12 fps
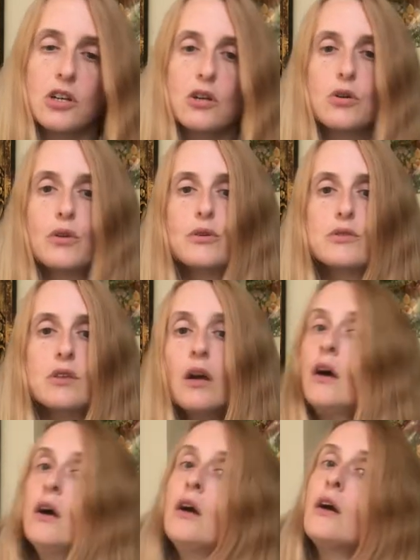that caused
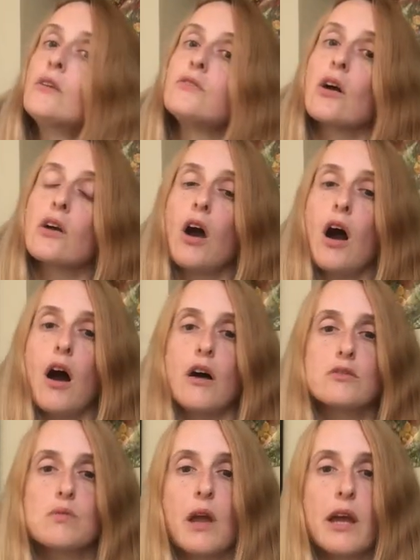the
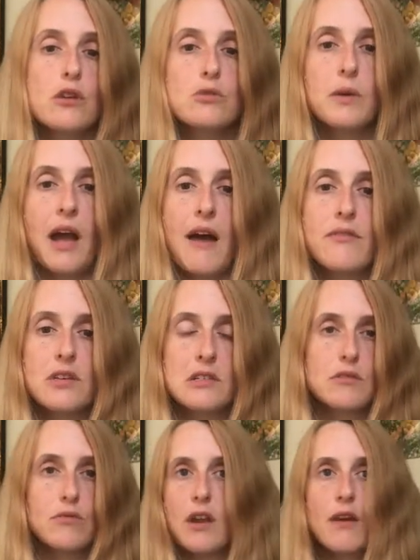gasp. Like, because we have
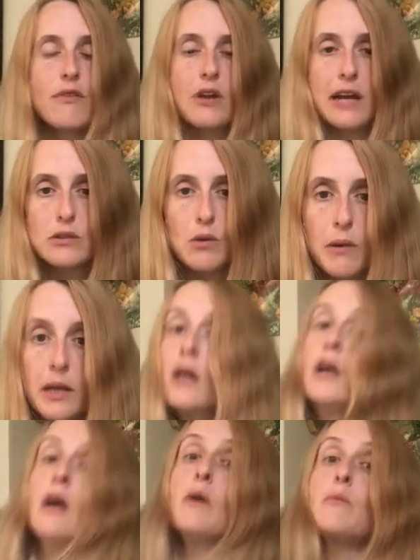this reflex where
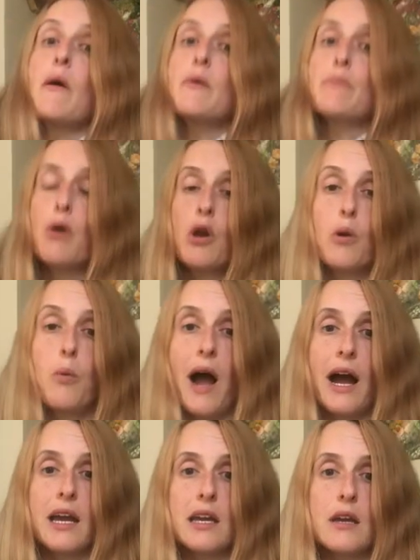we pull
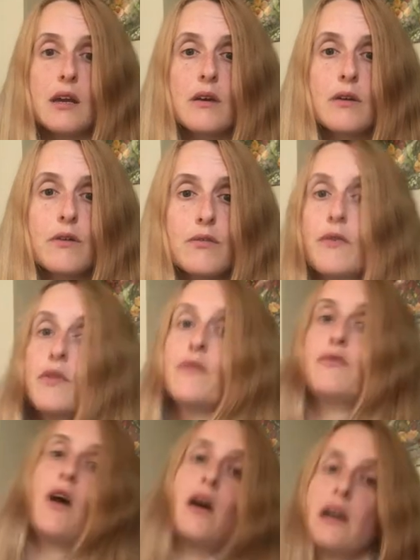away from the
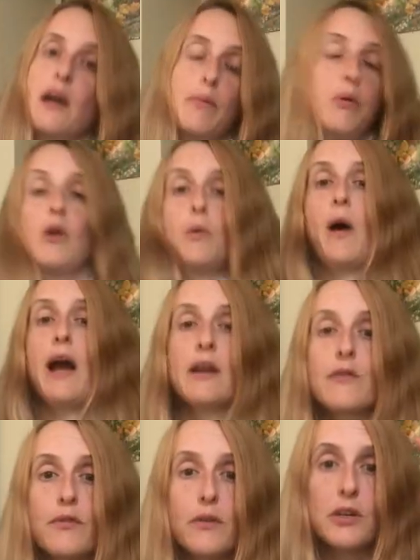fire, pull away
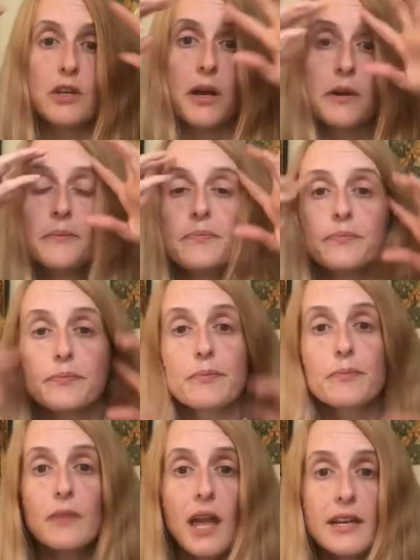from, you know.
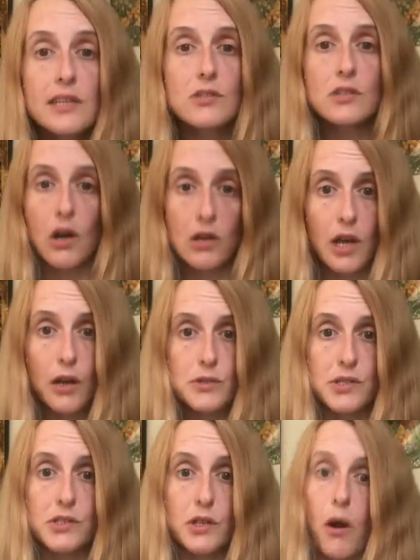And in
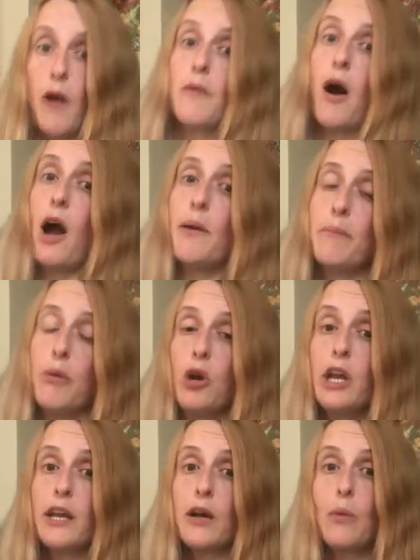scoliosis, you know, I'm
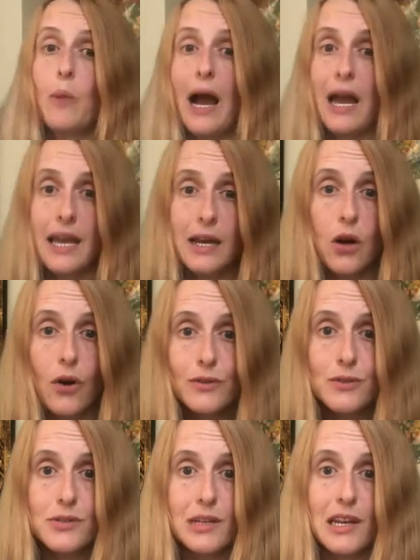pulling away
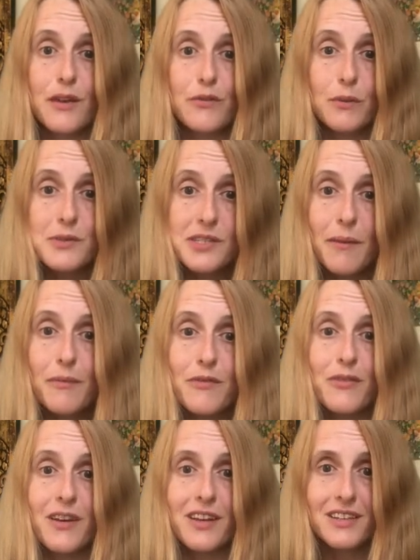constantly from
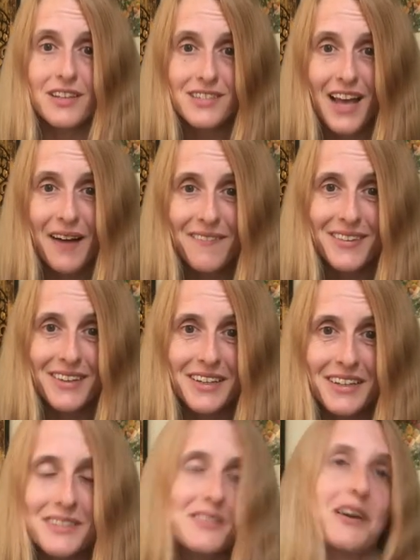something that's
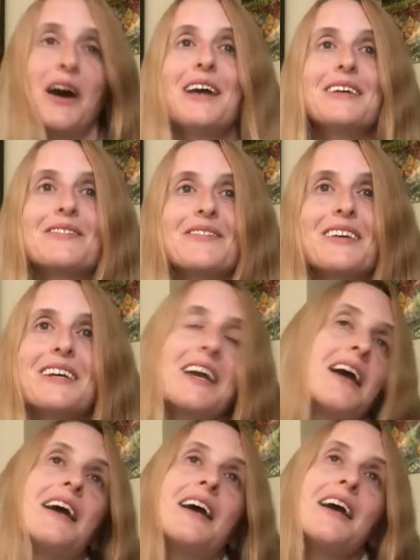happening inside me.
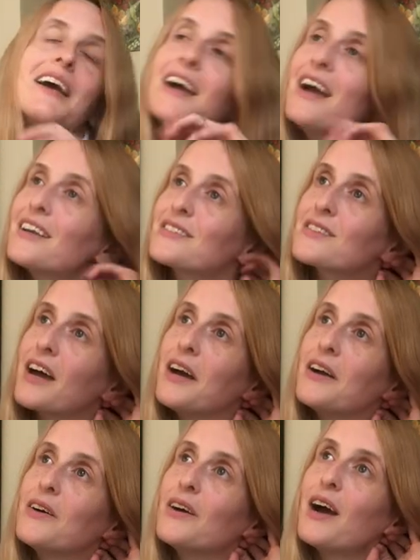
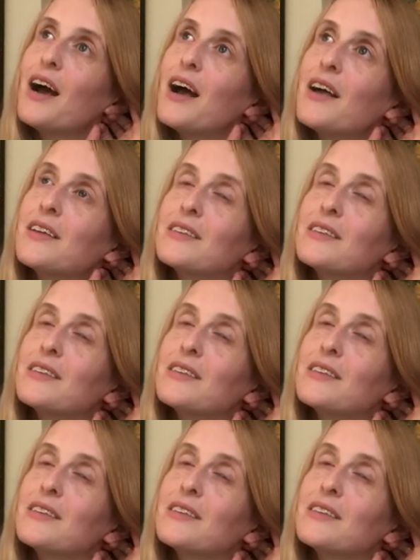So at the